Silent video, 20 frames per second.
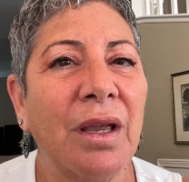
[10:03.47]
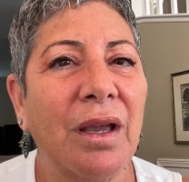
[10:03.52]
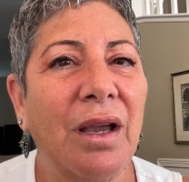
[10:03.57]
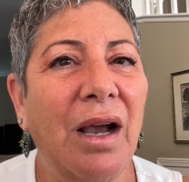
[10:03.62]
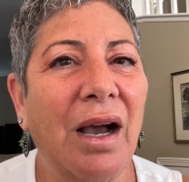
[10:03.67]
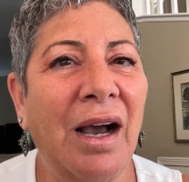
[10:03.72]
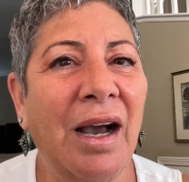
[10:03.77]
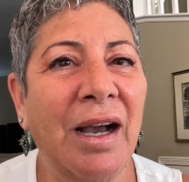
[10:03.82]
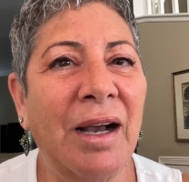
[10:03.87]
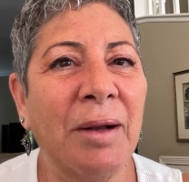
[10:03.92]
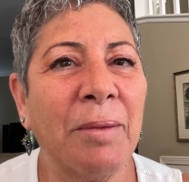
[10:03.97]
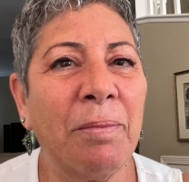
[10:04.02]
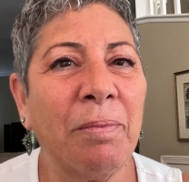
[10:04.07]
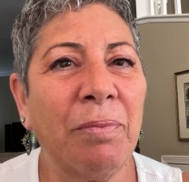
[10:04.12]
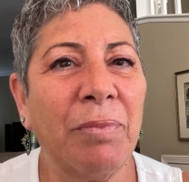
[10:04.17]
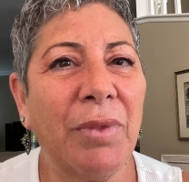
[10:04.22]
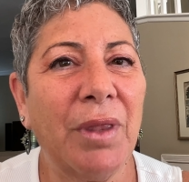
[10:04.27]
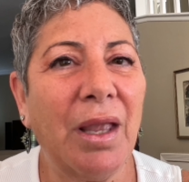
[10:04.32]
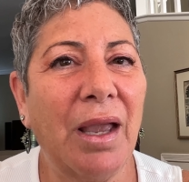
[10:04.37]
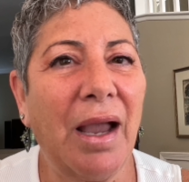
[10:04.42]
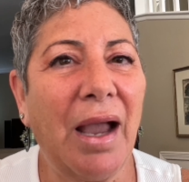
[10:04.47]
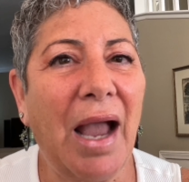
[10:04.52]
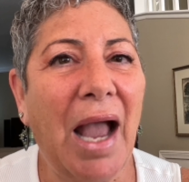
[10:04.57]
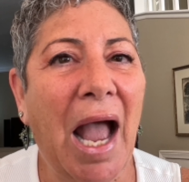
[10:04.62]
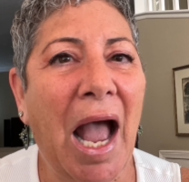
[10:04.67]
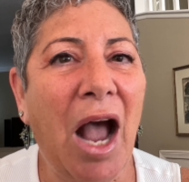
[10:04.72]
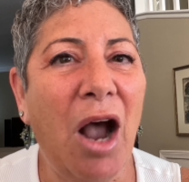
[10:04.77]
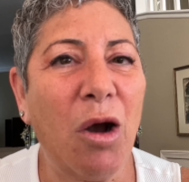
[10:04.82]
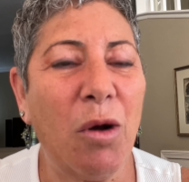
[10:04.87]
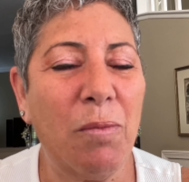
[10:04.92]
um,
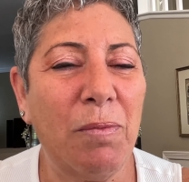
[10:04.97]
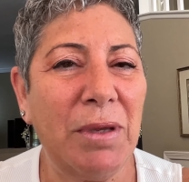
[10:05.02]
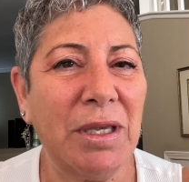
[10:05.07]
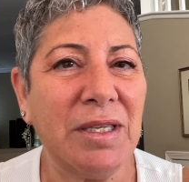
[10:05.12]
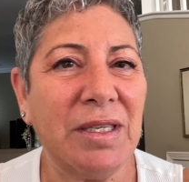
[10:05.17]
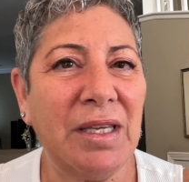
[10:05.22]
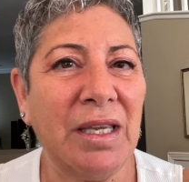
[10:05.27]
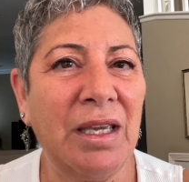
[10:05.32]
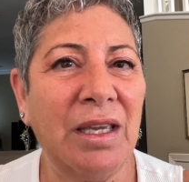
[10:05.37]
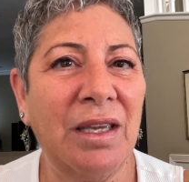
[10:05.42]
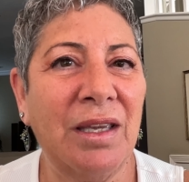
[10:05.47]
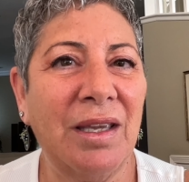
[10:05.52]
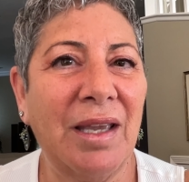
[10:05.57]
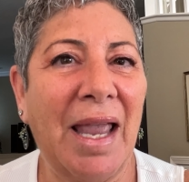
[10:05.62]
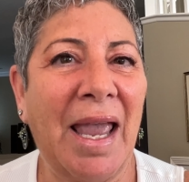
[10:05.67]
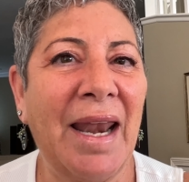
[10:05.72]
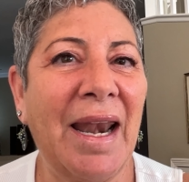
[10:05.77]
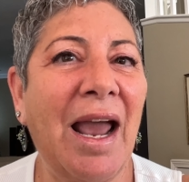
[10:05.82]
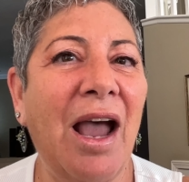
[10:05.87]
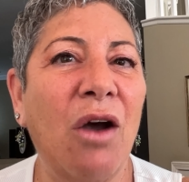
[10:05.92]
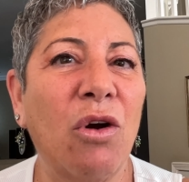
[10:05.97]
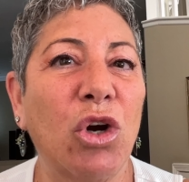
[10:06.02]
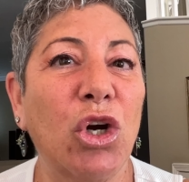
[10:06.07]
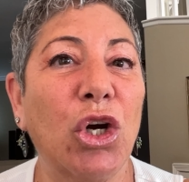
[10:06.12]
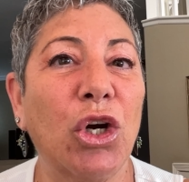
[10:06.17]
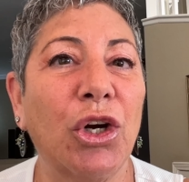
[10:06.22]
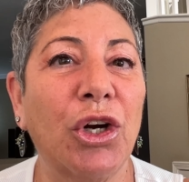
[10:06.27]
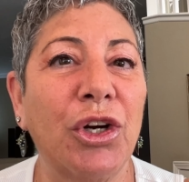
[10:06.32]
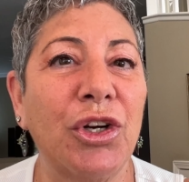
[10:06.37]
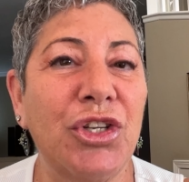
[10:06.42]
how busy and how
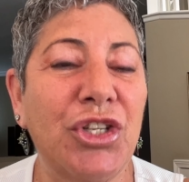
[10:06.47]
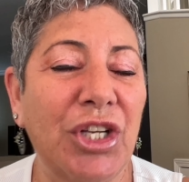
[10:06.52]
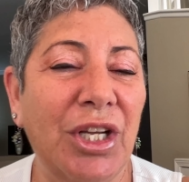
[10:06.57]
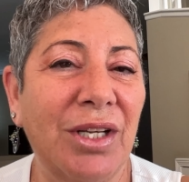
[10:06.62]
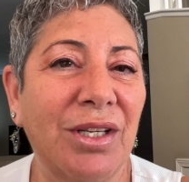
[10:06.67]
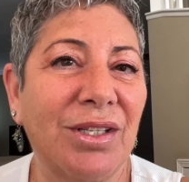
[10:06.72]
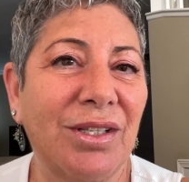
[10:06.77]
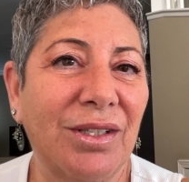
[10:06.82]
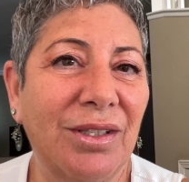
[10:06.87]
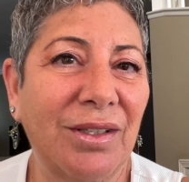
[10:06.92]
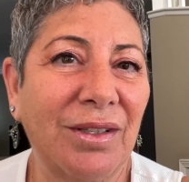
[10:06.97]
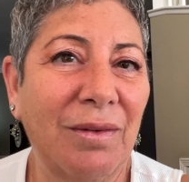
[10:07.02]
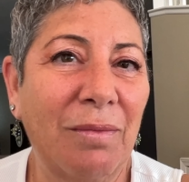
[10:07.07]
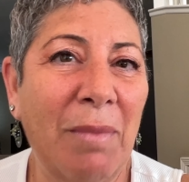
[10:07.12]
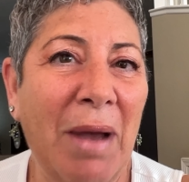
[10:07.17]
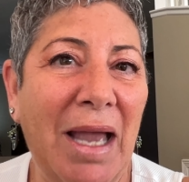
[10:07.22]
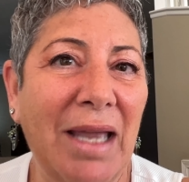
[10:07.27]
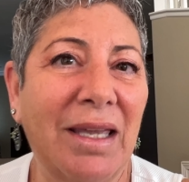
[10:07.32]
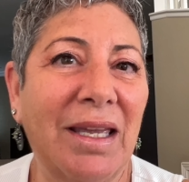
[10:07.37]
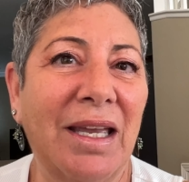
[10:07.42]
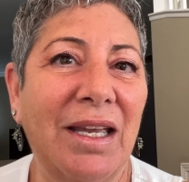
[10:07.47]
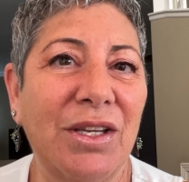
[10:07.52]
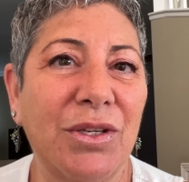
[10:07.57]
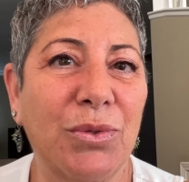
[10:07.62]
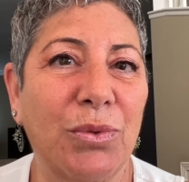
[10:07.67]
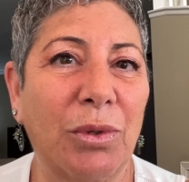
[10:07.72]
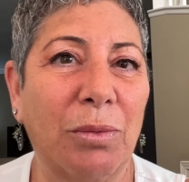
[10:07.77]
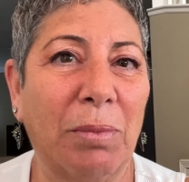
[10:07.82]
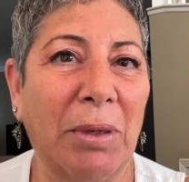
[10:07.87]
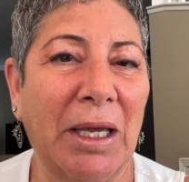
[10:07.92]
urgent my case
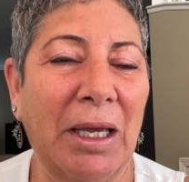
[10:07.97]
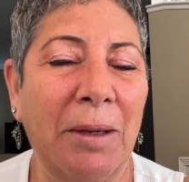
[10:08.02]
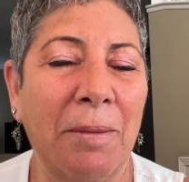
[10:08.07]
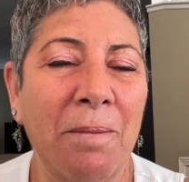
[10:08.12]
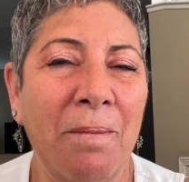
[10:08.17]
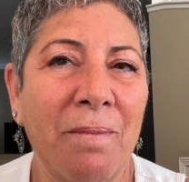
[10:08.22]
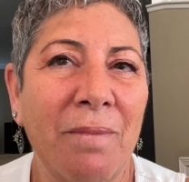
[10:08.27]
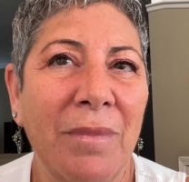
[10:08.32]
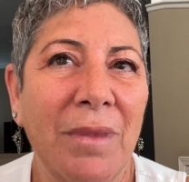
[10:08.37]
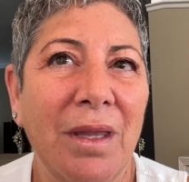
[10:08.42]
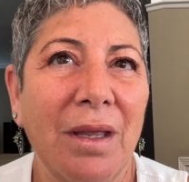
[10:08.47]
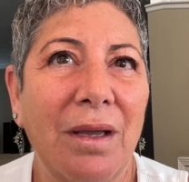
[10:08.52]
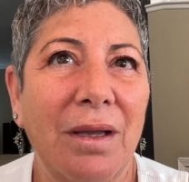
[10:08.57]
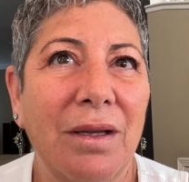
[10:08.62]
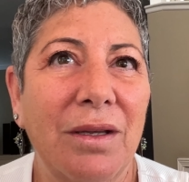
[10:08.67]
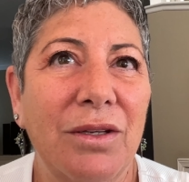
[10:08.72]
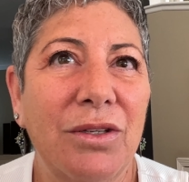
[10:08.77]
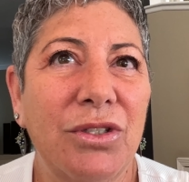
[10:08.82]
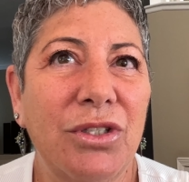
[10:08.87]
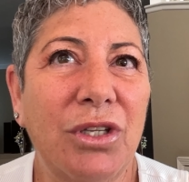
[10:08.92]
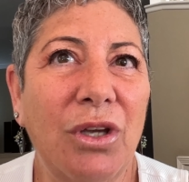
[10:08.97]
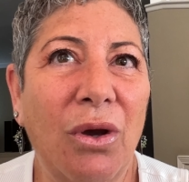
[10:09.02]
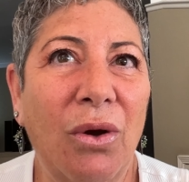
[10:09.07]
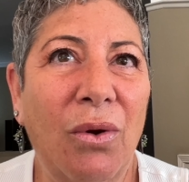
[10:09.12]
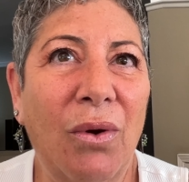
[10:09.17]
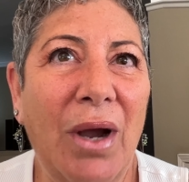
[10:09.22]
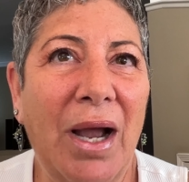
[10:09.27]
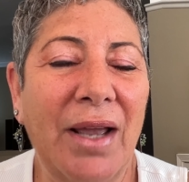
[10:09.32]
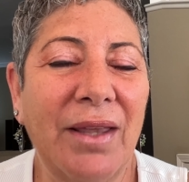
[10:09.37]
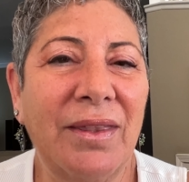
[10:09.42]
would be.
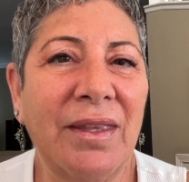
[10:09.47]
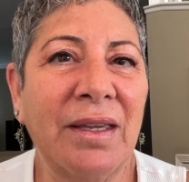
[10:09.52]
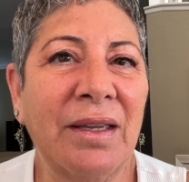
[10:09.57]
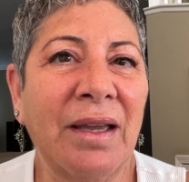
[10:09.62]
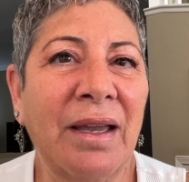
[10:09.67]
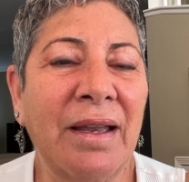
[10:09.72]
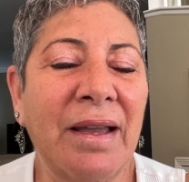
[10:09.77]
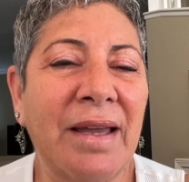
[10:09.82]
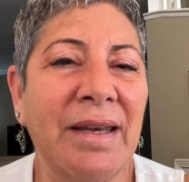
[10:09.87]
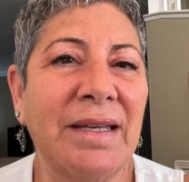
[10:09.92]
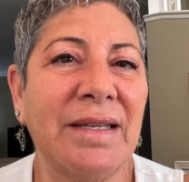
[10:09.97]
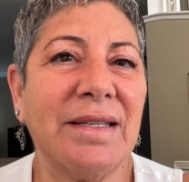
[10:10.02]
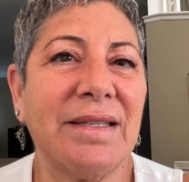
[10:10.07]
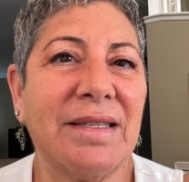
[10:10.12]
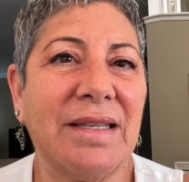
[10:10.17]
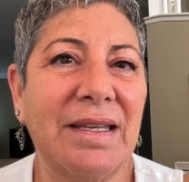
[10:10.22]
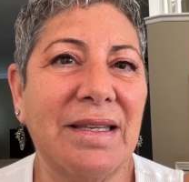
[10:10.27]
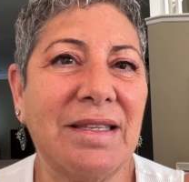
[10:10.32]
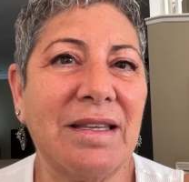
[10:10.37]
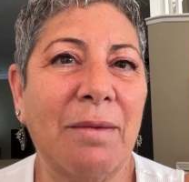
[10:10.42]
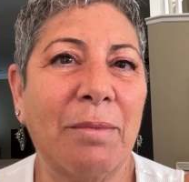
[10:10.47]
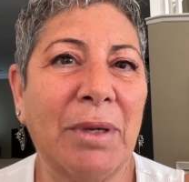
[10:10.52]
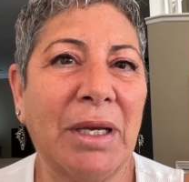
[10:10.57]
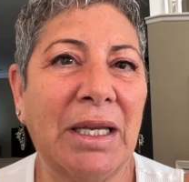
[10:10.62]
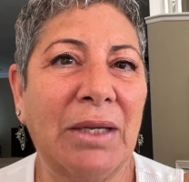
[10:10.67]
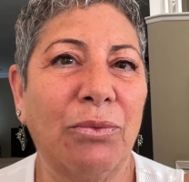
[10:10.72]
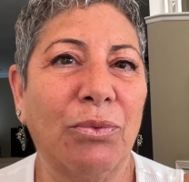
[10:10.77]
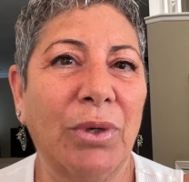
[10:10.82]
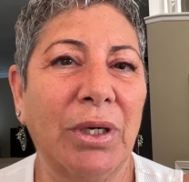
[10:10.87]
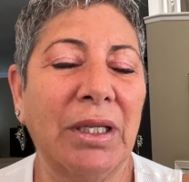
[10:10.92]
So I think I got in to see
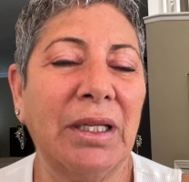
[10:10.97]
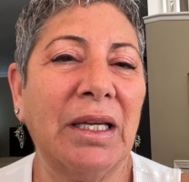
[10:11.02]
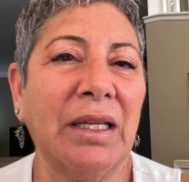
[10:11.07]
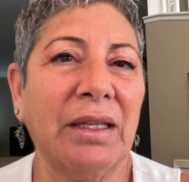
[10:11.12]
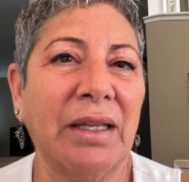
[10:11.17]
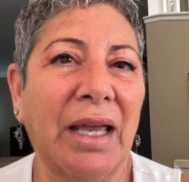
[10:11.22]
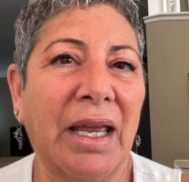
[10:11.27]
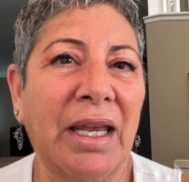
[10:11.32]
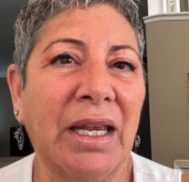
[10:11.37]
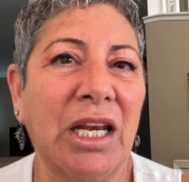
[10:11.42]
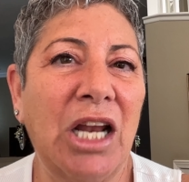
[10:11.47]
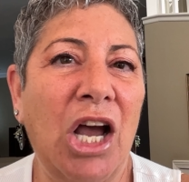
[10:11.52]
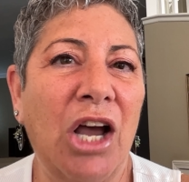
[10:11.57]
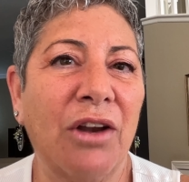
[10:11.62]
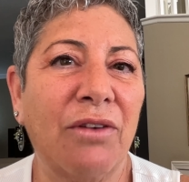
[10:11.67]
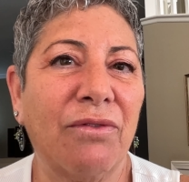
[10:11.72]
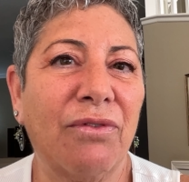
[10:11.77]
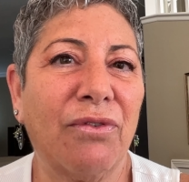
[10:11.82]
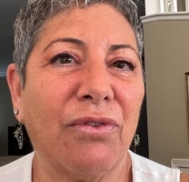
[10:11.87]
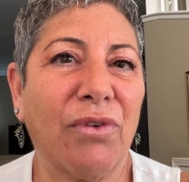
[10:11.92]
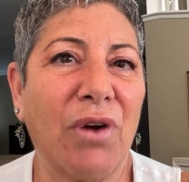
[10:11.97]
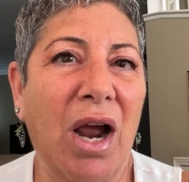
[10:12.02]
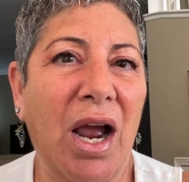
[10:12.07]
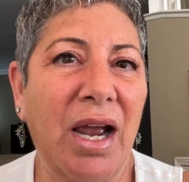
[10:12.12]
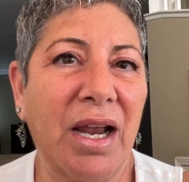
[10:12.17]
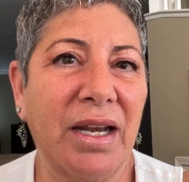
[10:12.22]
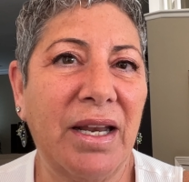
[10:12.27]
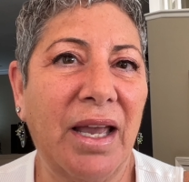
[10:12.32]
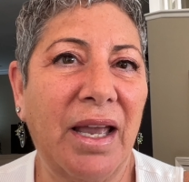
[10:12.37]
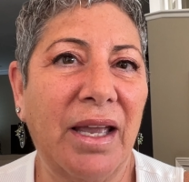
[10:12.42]
somebody really late on
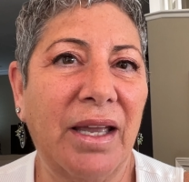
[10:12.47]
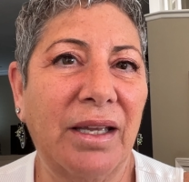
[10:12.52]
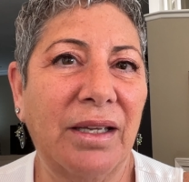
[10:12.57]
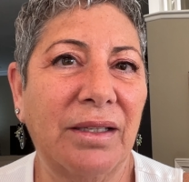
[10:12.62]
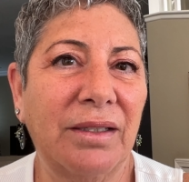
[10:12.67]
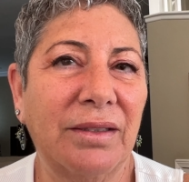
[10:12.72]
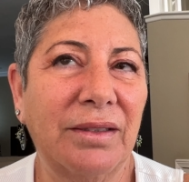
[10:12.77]
Friday,